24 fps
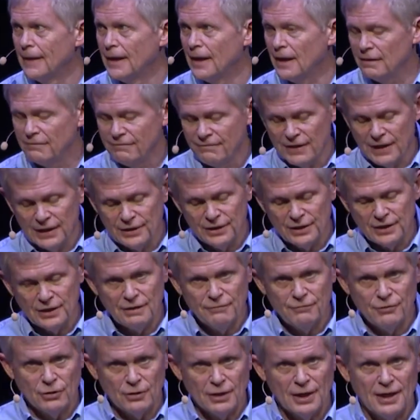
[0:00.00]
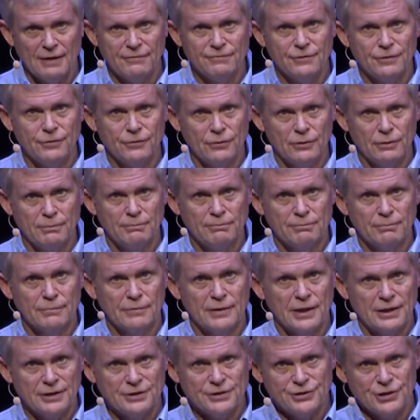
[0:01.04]
I invite you to give your life to him.
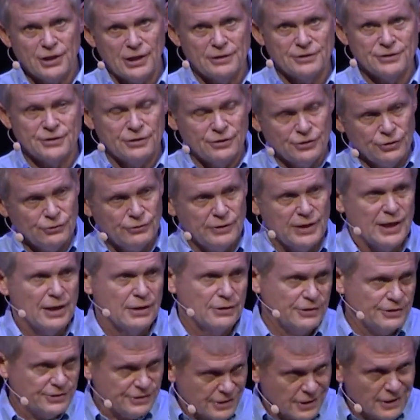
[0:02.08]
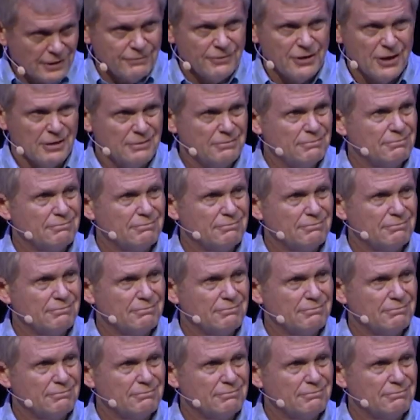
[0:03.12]
He's chasing you down to save you.